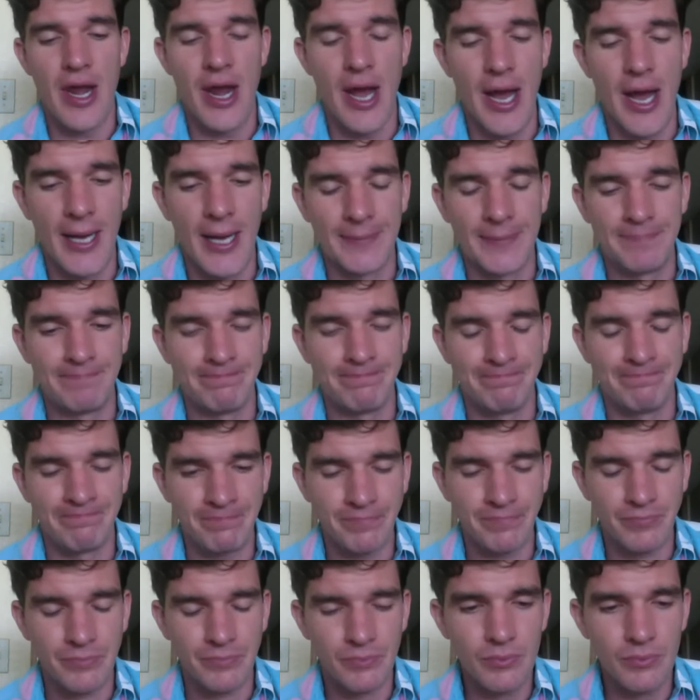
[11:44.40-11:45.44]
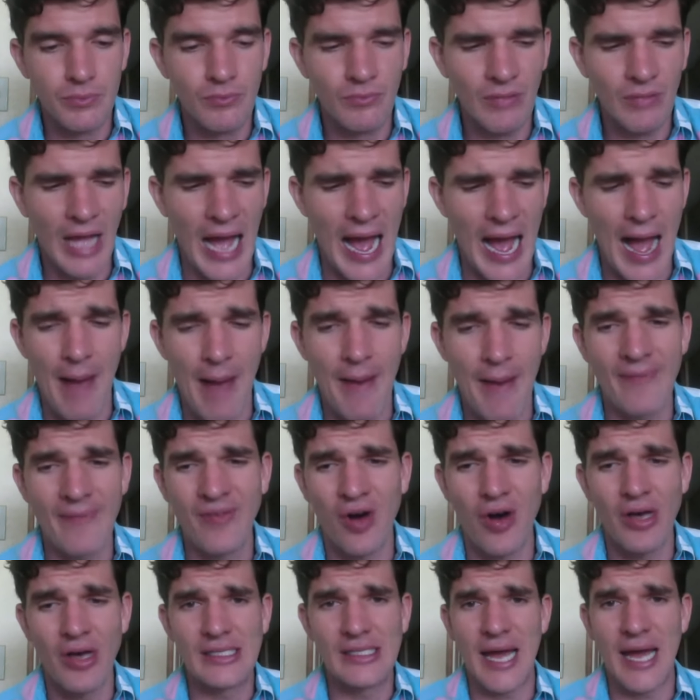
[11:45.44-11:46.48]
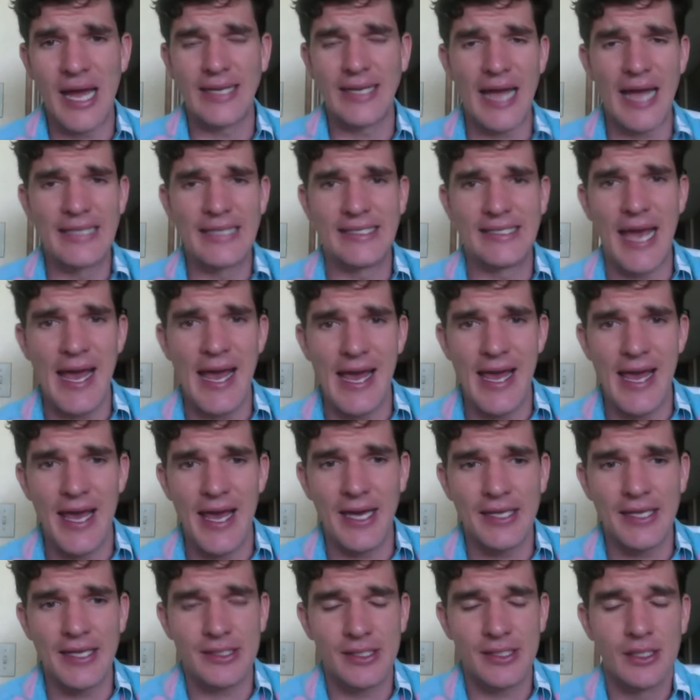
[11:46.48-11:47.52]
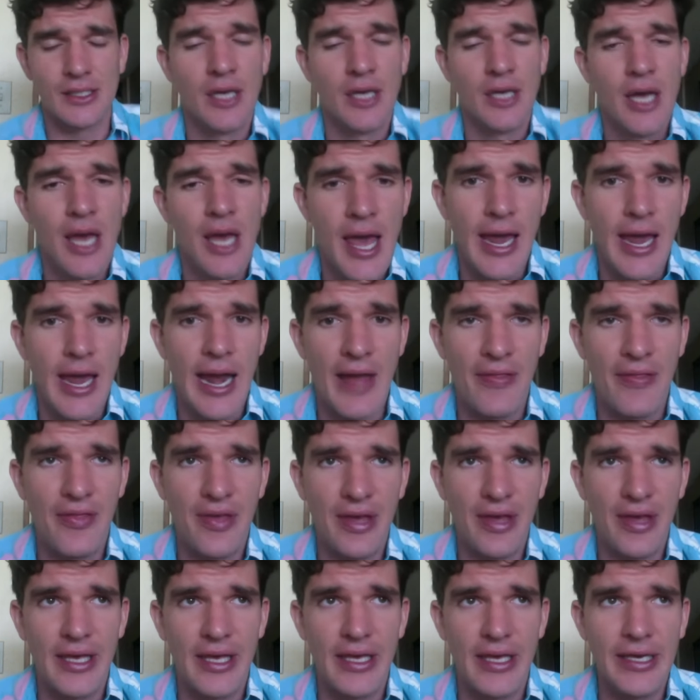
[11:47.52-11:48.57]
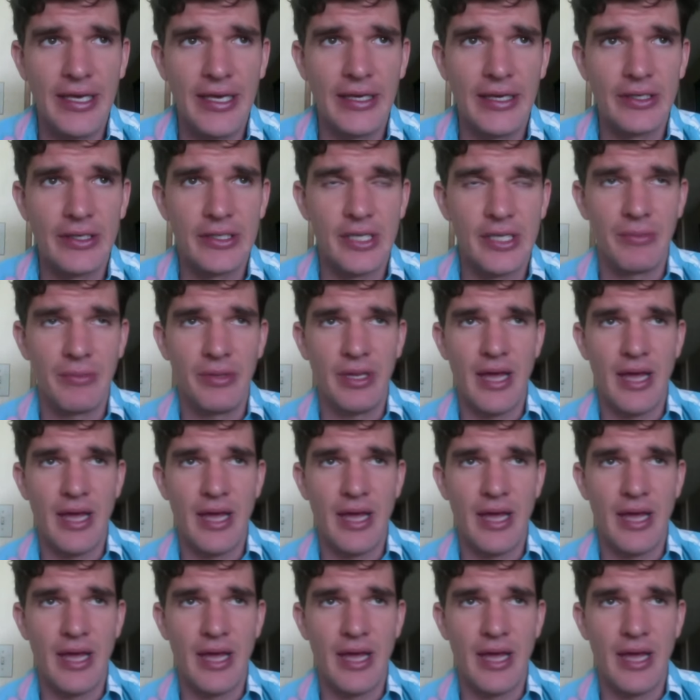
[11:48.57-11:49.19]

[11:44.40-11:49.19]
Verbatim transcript: um, I've always liked Isaiah Hicks I think he is going to be